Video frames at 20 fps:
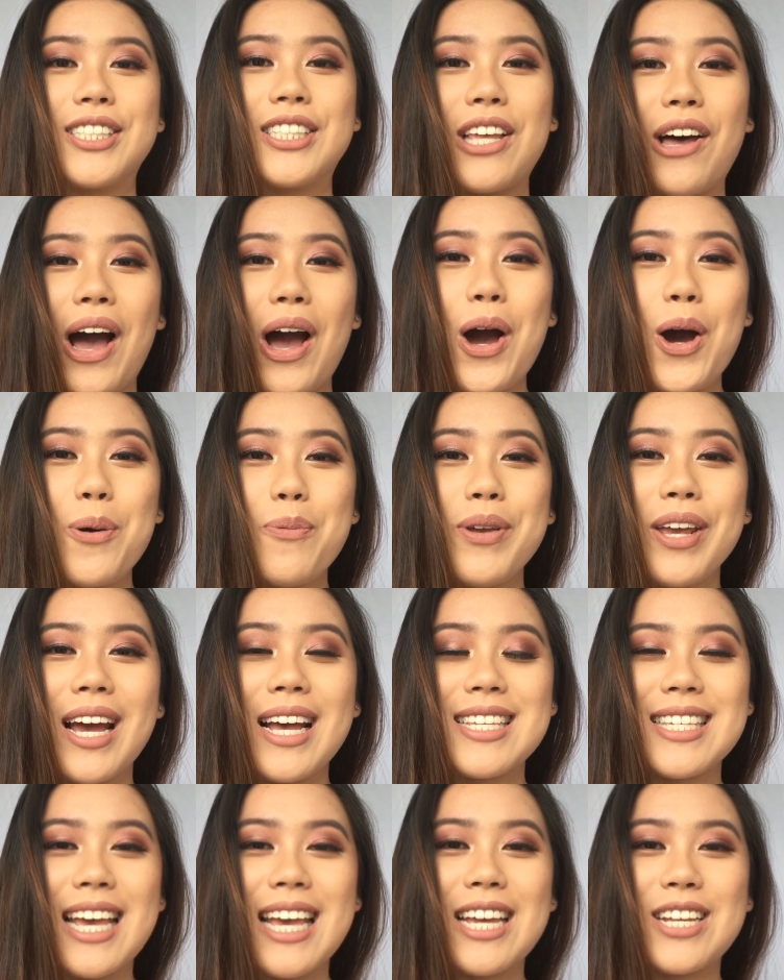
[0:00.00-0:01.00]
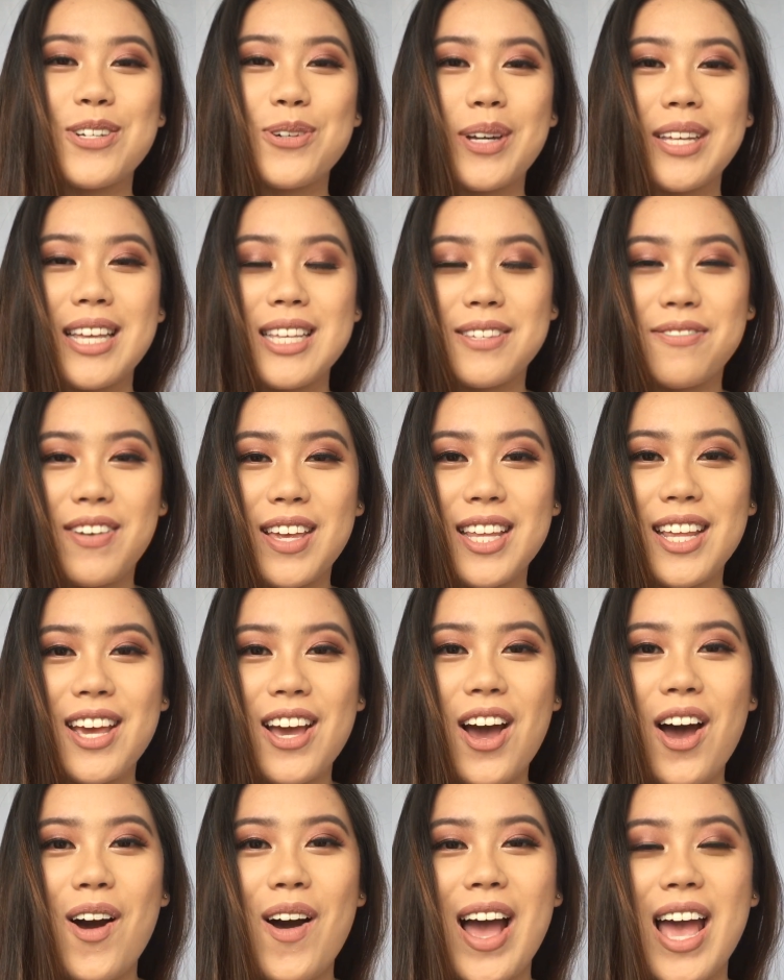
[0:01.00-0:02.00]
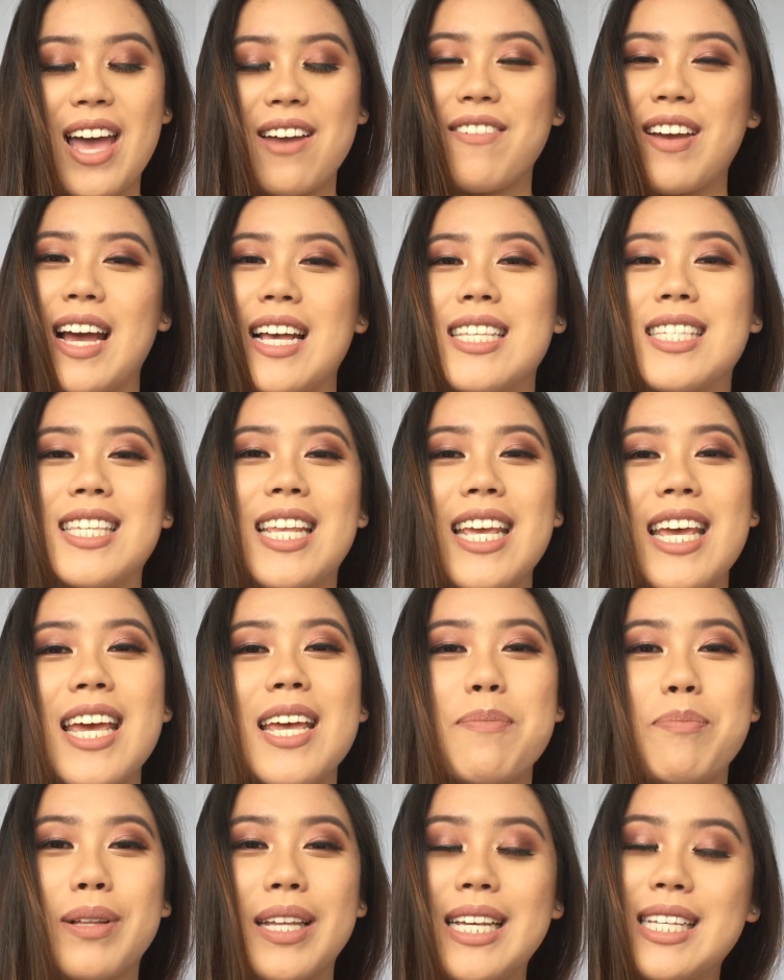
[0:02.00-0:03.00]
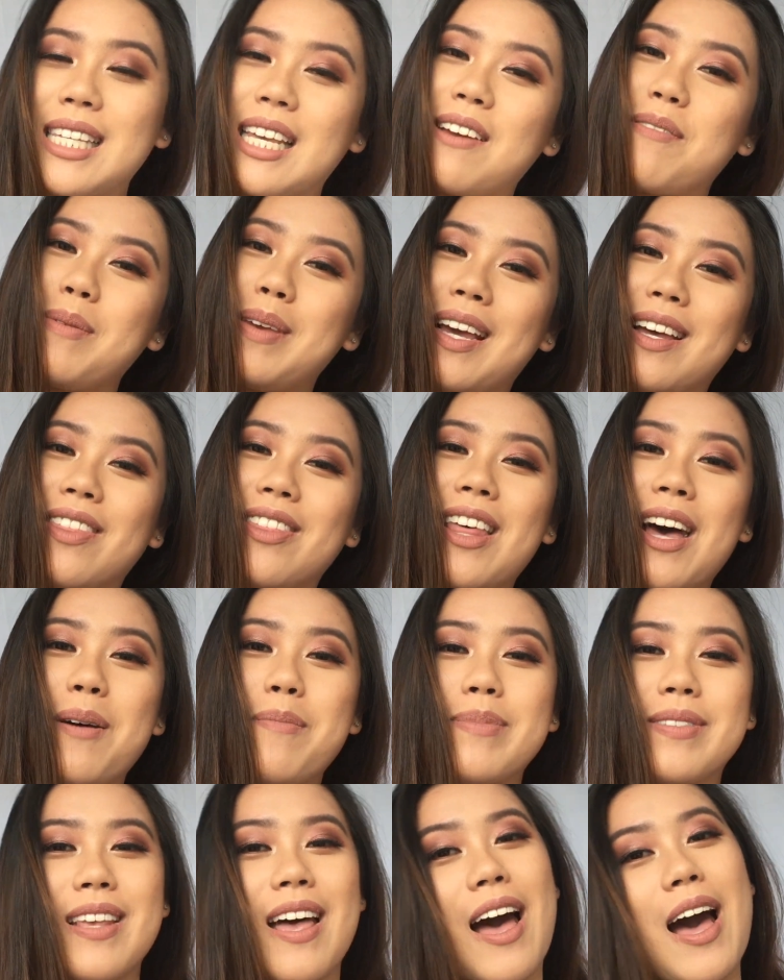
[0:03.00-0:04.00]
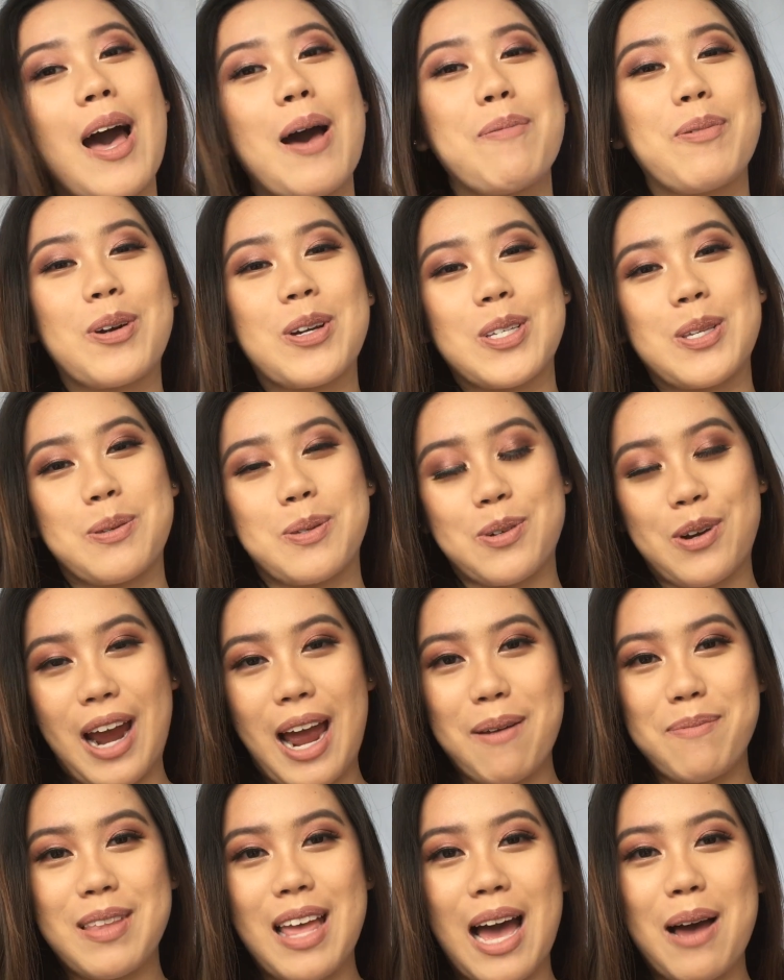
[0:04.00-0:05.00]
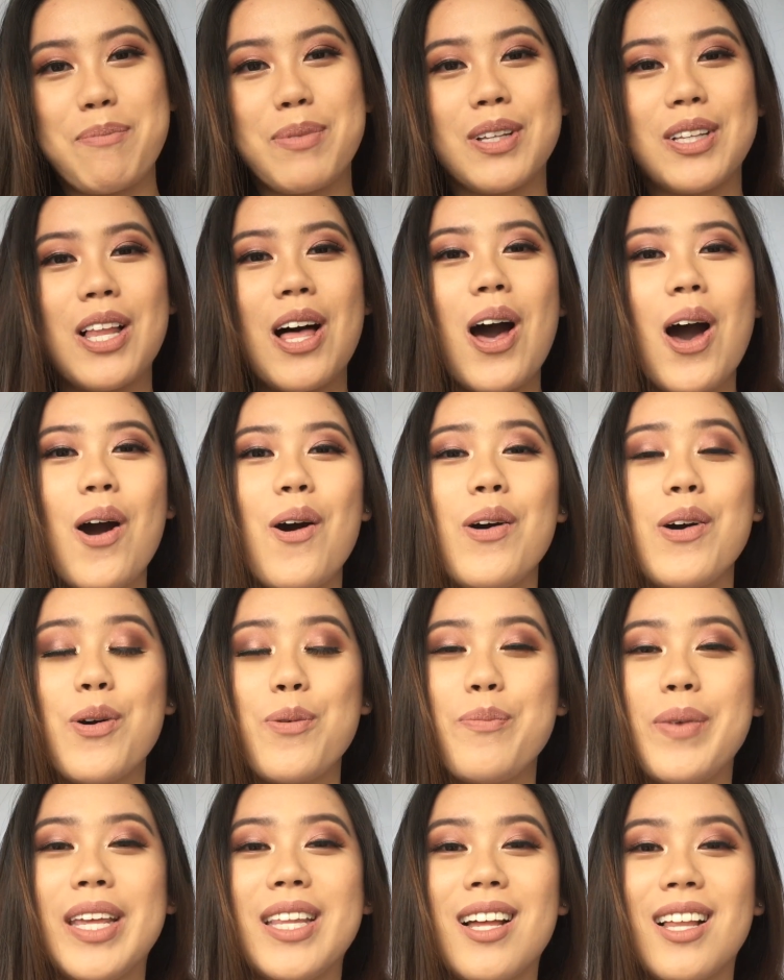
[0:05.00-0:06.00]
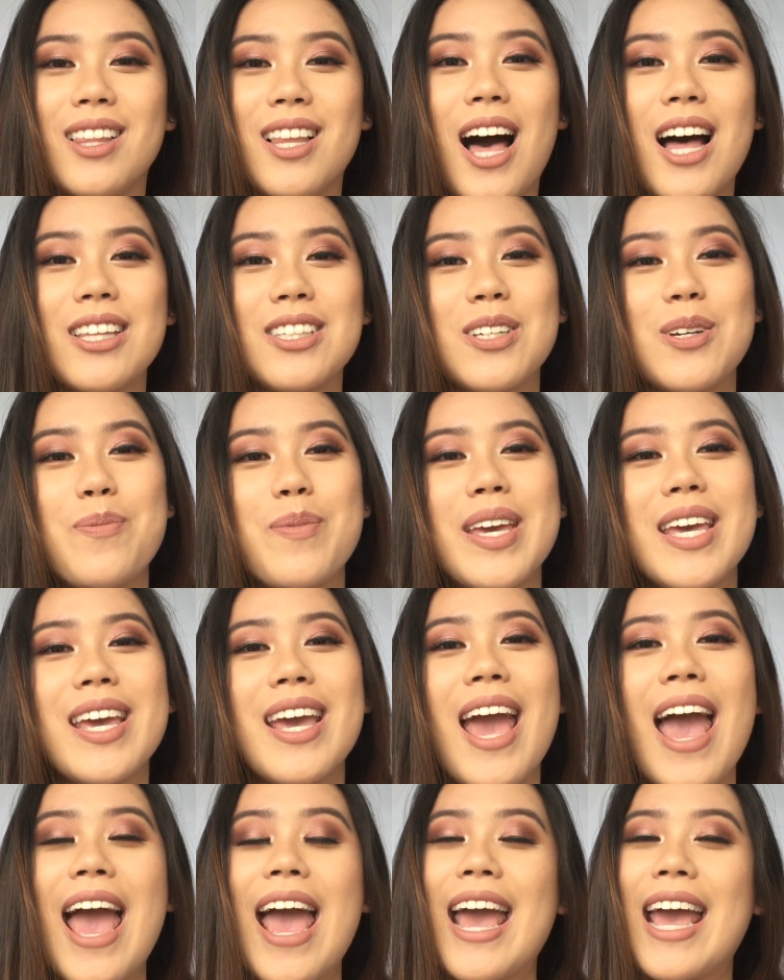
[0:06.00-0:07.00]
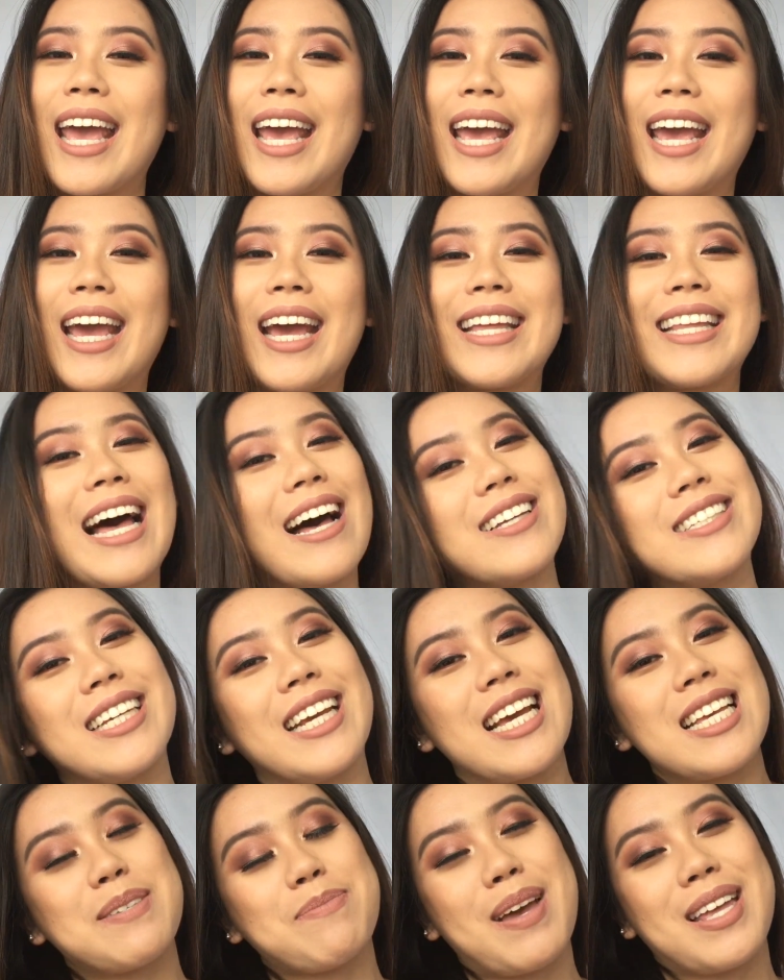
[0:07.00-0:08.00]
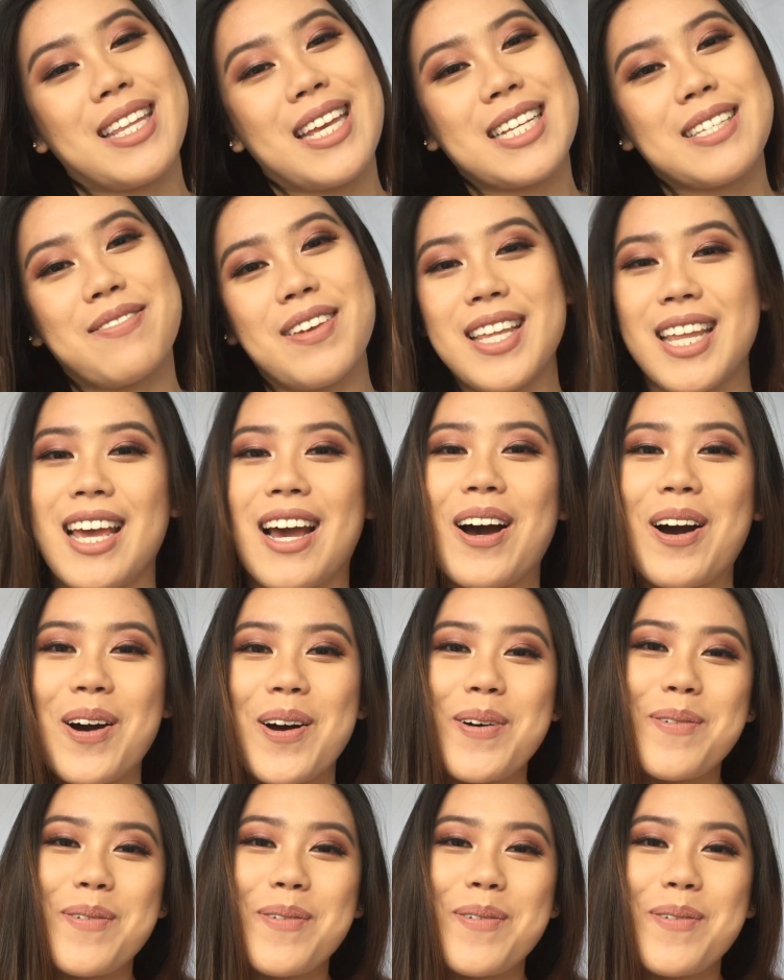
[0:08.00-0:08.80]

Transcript: So I hope you guys enjoyed this video, and if you guys did, please give me a thumbs up or subscribe down below. It will mean a lot to me, and I'll see you guys in my next video.